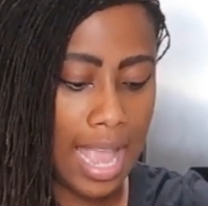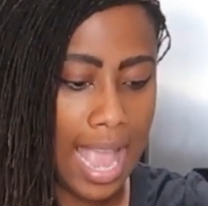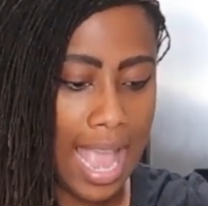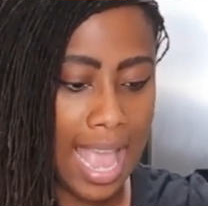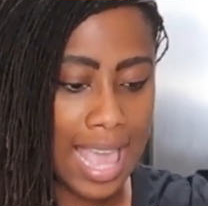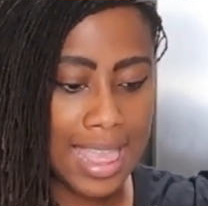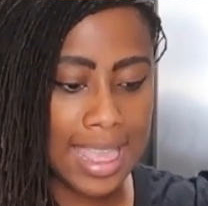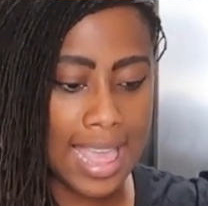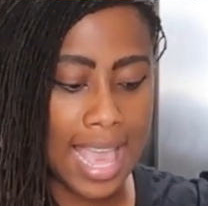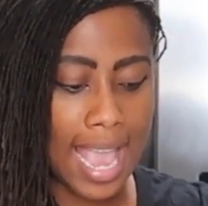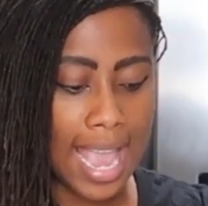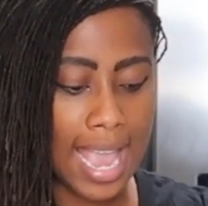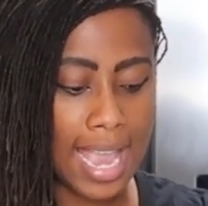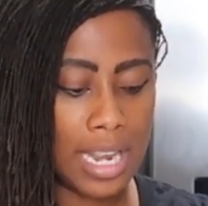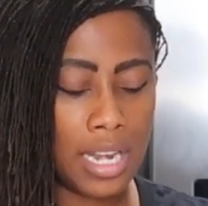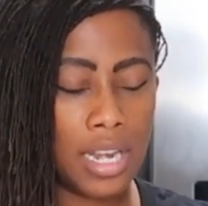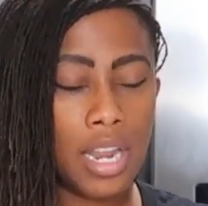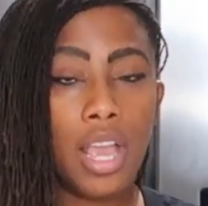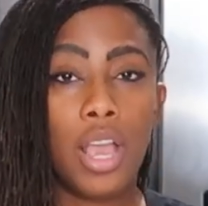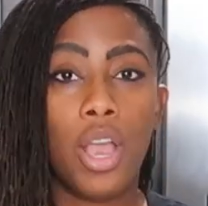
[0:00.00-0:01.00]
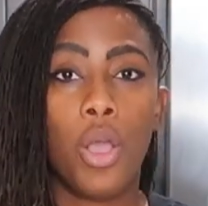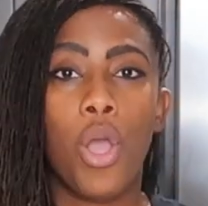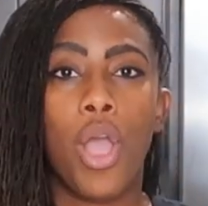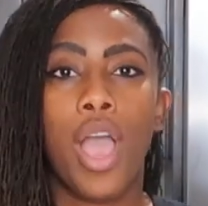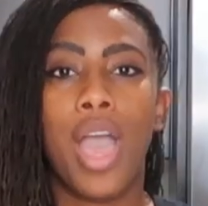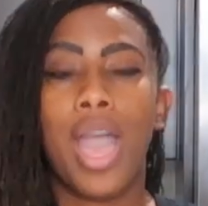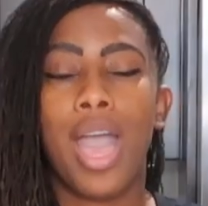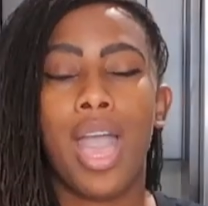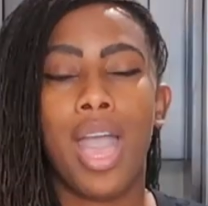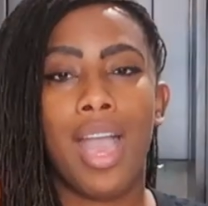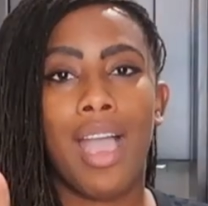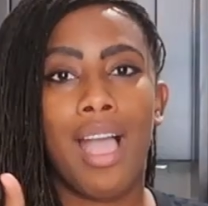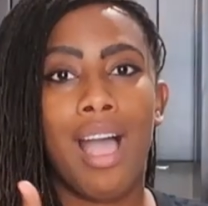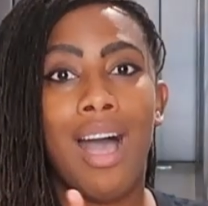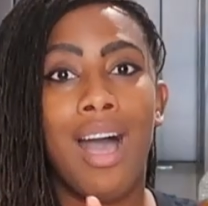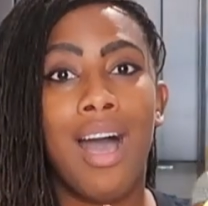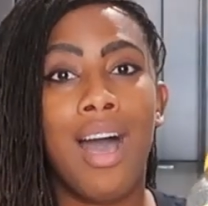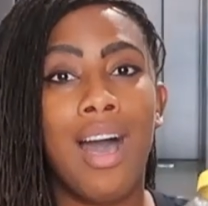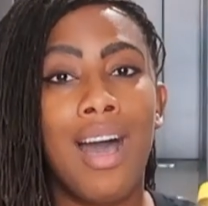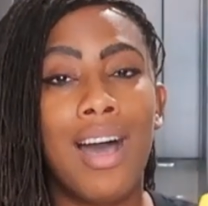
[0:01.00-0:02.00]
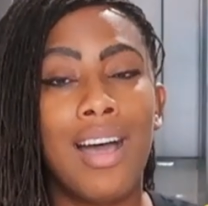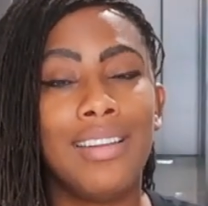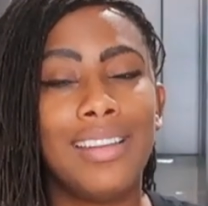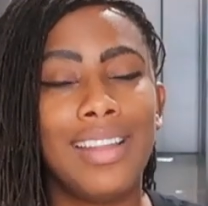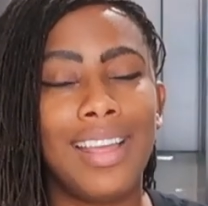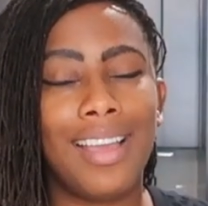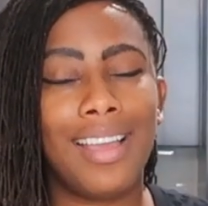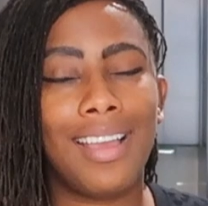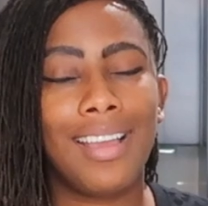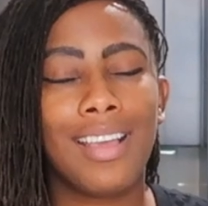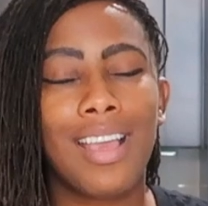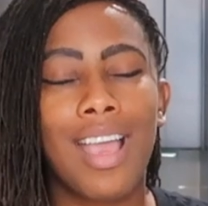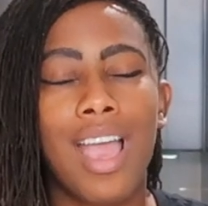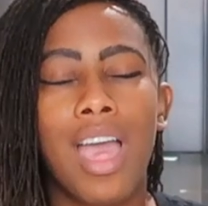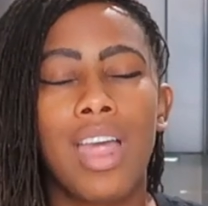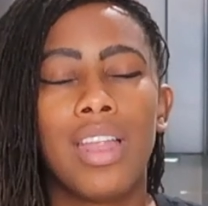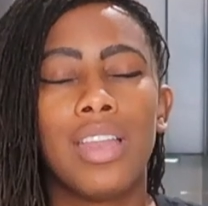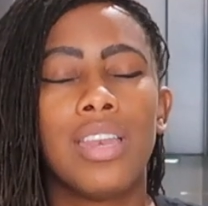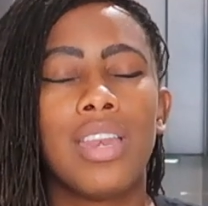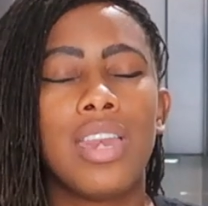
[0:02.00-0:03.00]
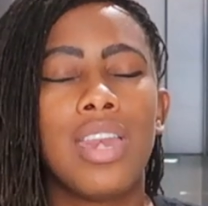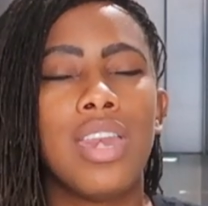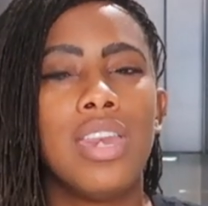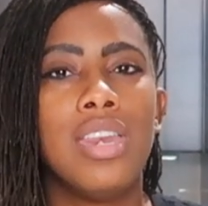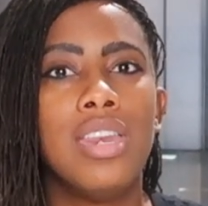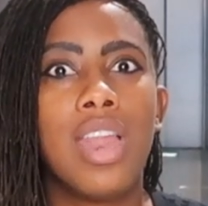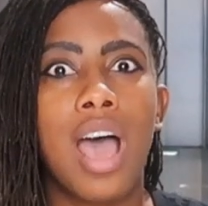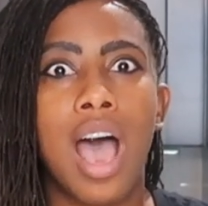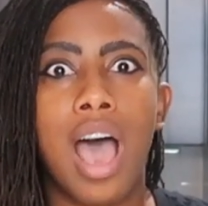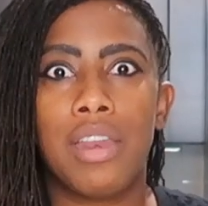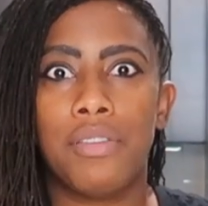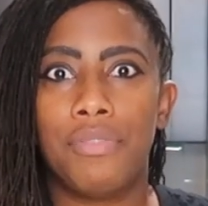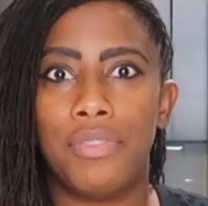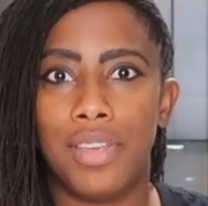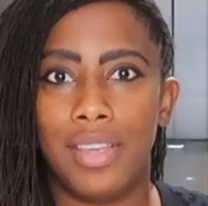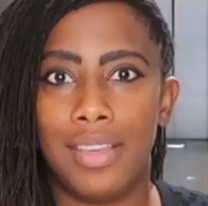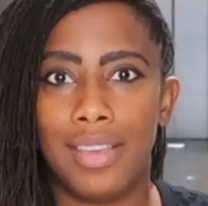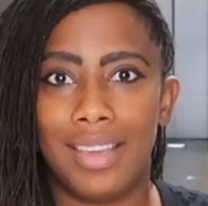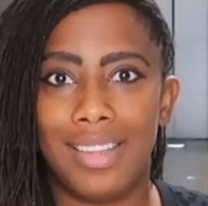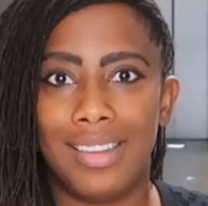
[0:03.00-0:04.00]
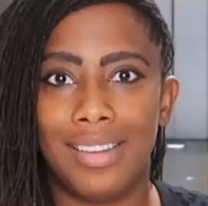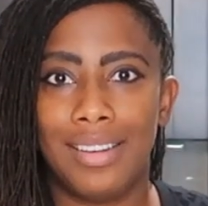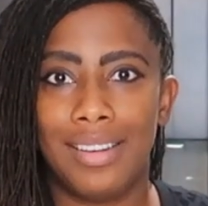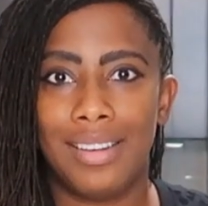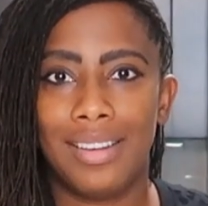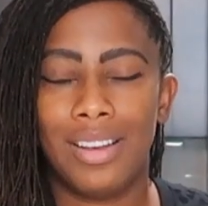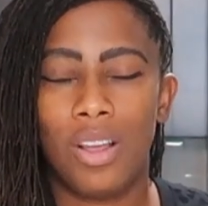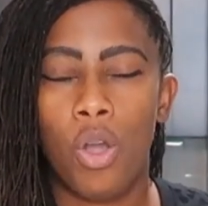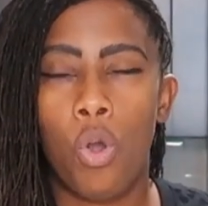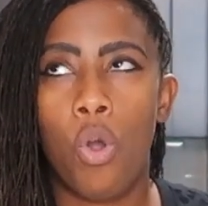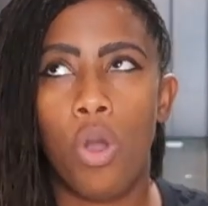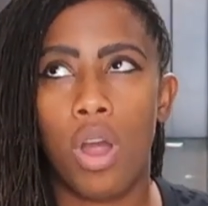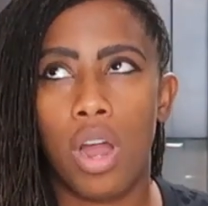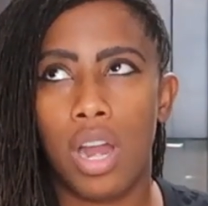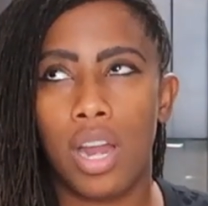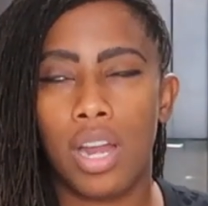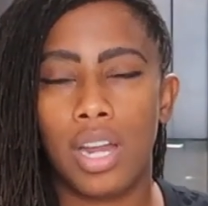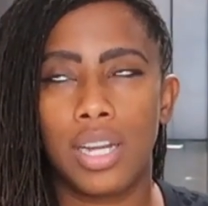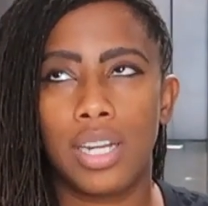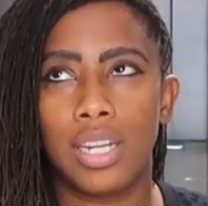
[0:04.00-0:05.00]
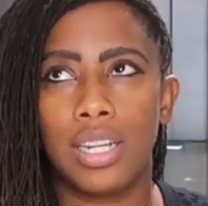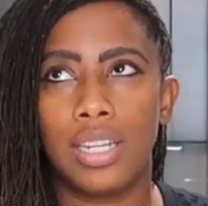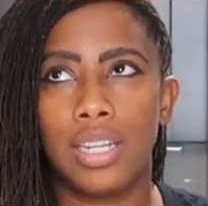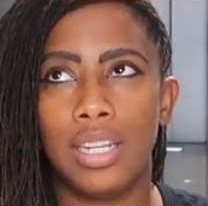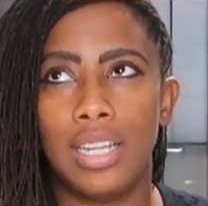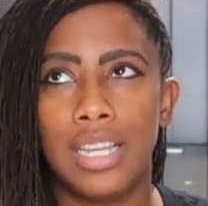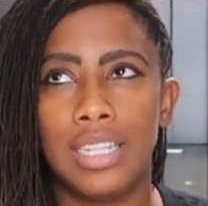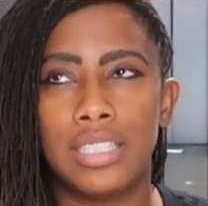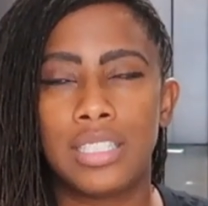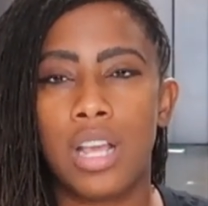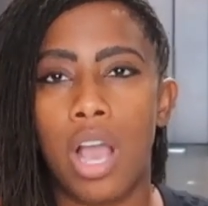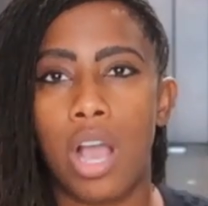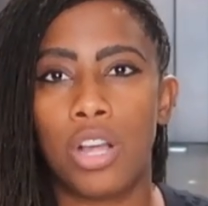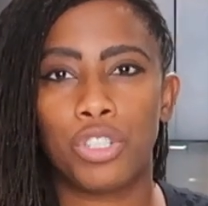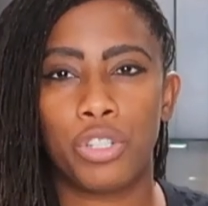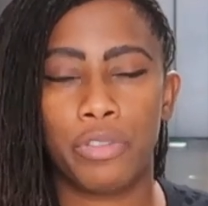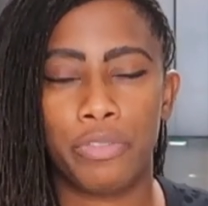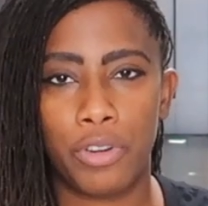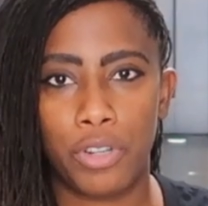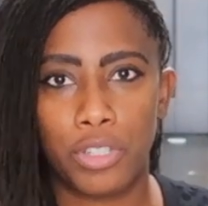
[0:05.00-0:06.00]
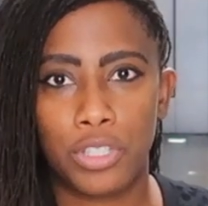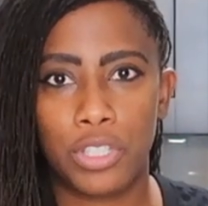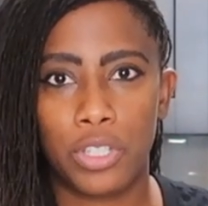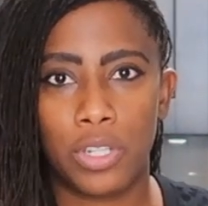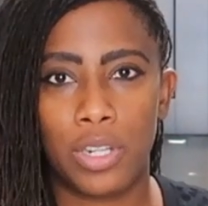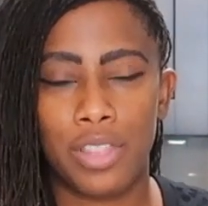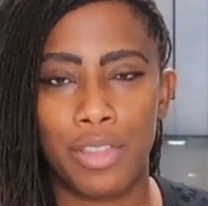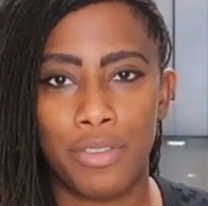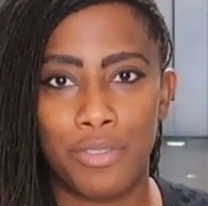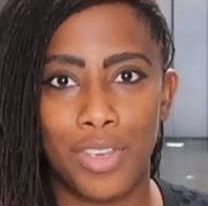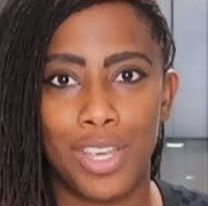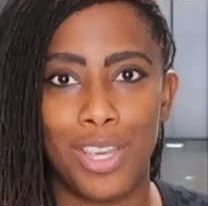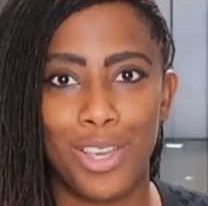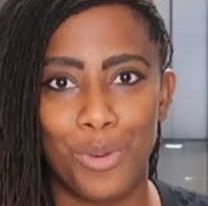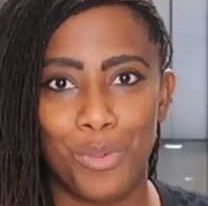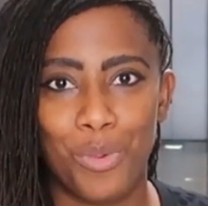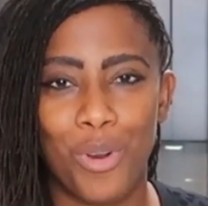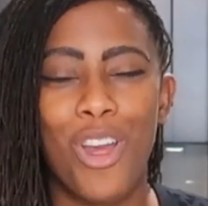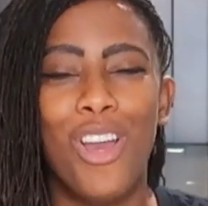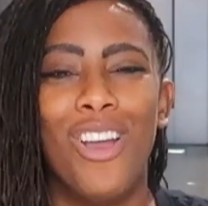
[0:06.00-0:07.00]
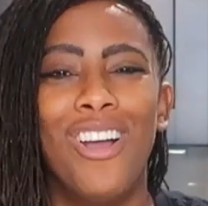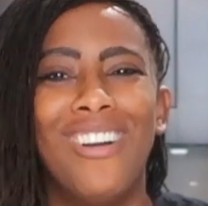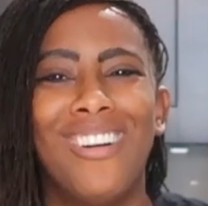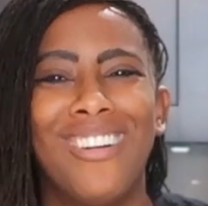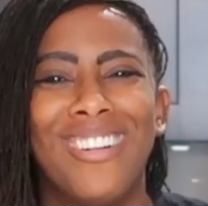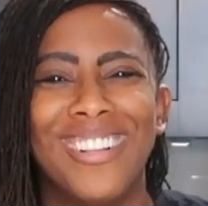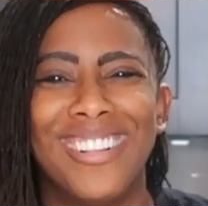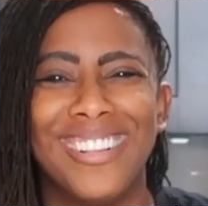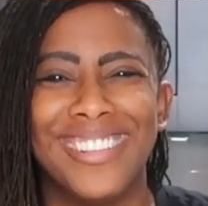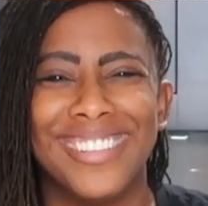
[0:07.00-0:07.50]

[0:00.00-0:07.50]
And then honey, not vegan, or it's controversial in the vegan world.